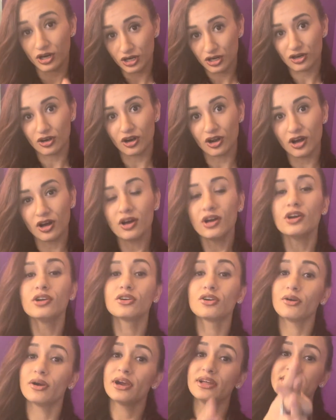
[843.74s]
a girl,
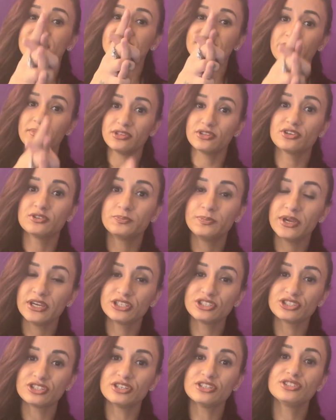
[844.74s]
go ahead and send me those
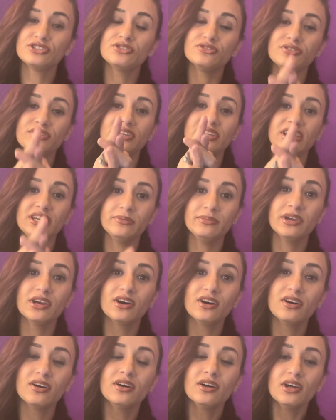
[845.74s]
pictures to the
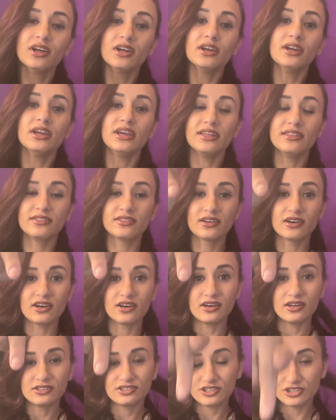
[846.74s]
email in
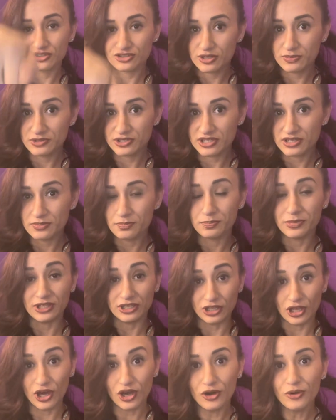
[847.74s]
the description
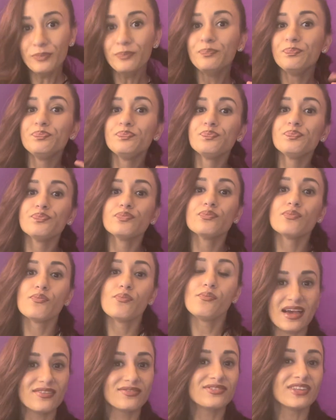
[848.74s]
below.
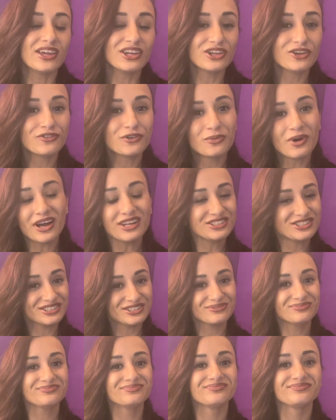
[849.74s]
And thank you for watching.